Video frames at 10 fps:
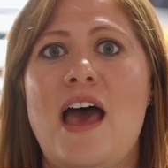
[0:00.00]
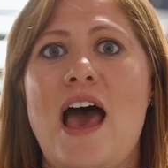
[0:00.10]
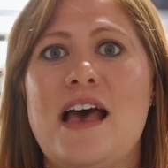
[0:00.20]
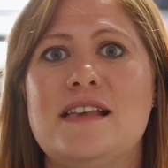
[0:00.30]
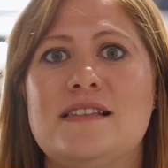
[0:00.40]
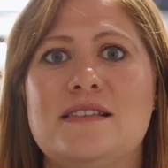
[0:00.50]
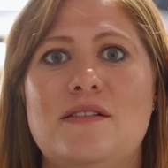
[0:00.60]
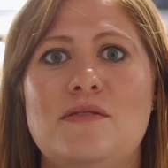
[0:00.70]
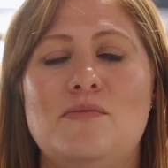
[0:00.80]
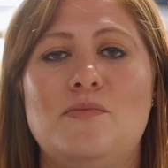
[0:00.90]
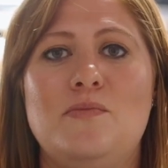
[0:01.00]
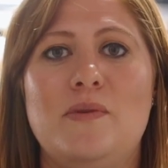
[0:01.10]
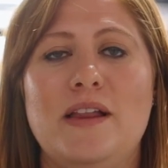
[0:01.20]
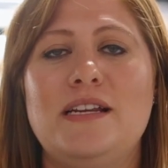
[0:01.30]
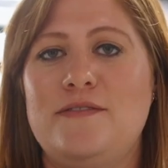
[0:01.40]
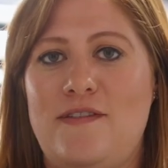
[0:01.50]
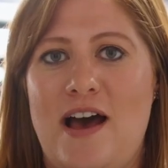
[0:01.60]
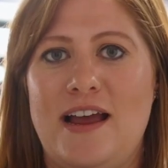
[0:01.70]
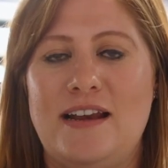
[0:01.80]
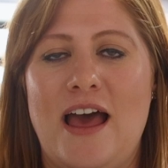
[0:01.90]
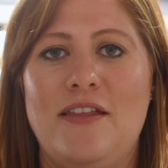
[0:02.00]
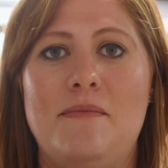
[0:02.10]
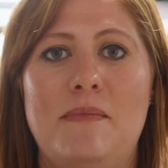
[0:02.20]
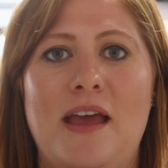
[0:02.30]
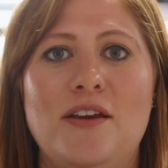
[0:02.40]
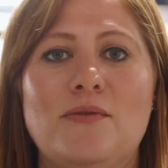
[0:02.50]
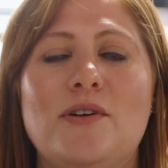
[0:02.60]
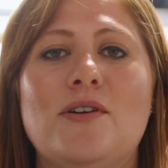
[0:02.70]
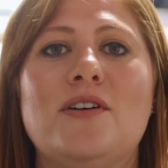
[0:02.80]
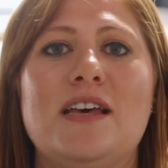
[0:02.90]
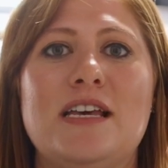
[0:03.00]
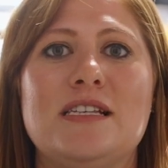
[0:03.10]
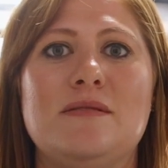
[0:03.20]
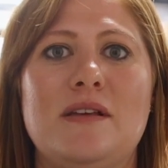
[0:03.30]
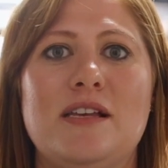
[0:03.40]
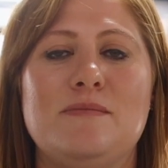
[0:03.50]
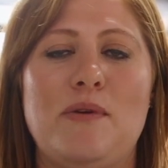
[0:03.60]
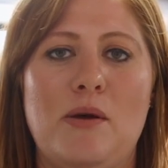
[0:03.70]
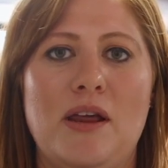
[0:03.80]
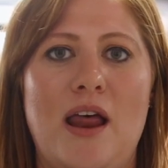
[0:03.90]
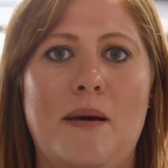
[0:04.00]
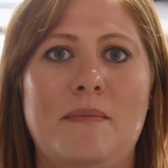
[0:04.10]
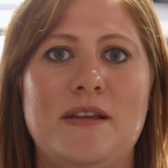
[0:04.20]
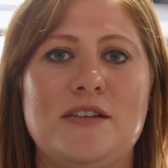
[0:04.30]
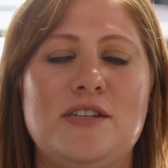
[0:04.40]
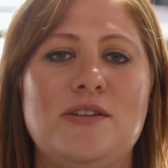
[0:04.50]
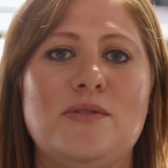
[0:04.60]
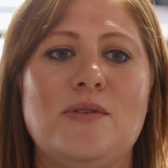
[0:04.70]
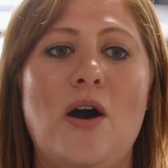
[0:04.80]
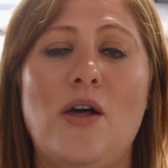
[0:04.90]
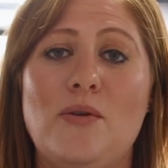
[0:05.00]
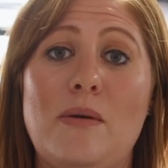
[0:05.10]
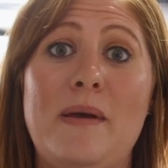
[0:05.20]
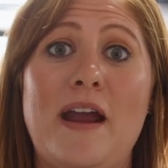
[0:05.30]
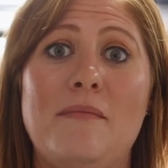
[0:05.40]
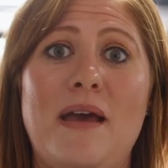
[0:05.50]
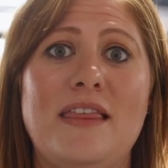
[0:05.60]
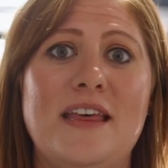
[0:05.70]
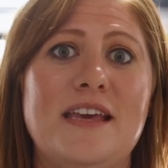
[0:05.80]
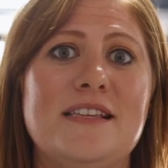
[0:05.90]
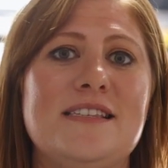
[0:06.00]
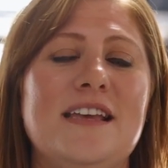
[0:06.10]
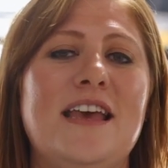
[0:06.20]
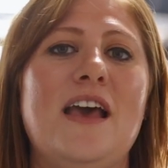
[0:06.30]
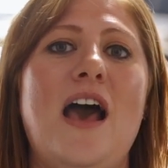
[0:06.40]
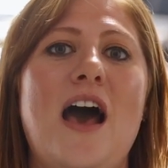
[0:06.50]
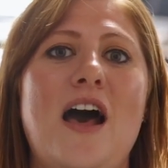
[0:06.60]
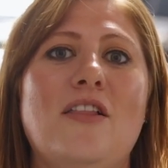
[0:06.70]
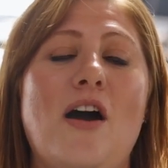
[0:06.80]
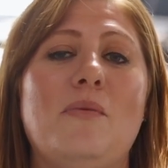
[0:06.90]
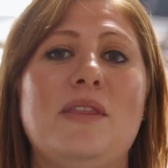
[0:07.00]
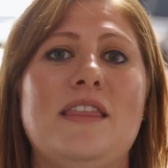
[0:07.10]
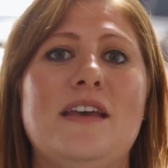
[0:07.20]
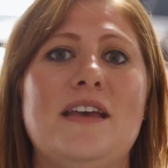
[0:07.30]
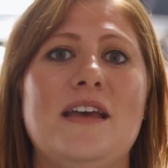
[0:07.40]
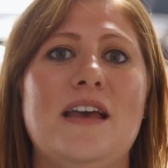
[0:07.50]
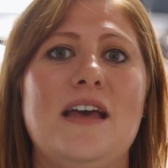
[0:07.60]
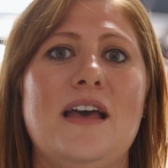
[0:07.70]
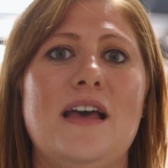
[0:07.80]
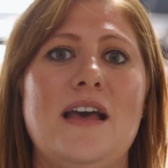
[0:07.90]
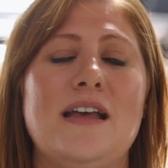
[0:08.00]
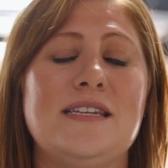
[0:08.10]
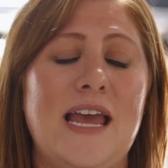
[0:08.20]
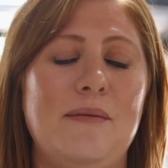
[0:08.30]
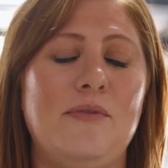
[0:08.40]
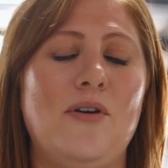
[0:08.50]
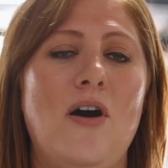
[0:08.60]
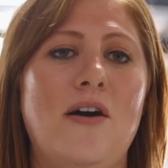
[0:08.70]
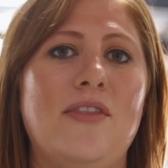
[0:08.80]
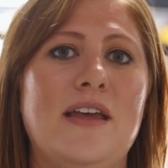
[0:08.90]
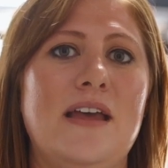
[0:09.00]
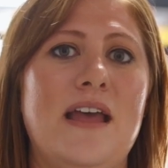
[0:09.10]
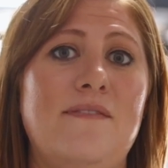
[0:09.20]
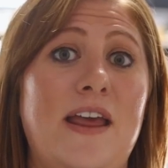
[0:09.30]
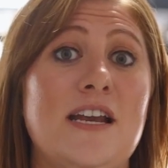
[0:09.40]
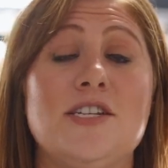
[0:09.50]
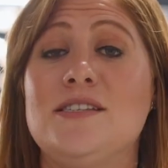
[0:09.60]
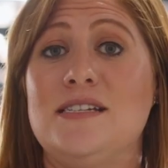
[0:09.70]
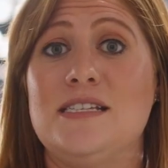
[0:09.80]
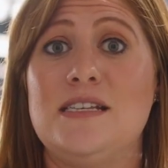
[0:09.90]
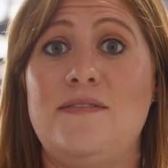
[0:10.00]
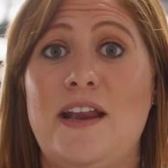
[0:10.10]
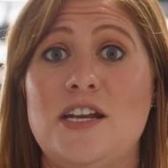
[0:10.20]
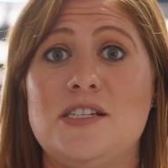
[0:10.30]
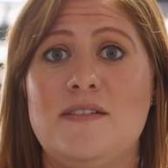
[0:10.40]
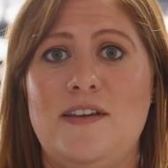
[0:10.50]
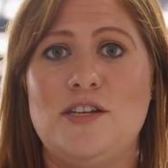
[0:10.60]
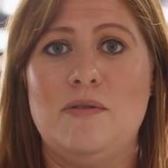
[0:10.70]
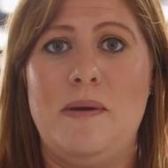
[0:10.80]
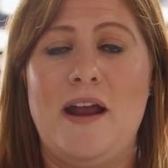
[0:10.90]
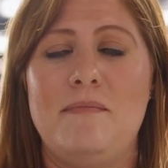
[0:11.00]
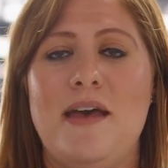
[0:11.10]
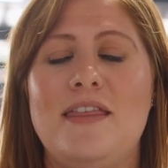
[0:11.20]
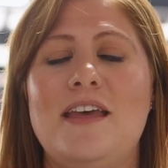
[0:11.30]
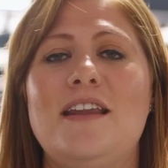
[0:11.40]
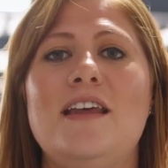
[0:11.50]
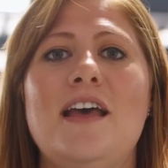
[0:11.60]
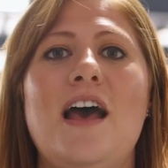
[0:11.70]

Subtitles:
has really defined how the manual is broken up into all the repair methods, along with a table on the advantages and disadvantages of each repair method.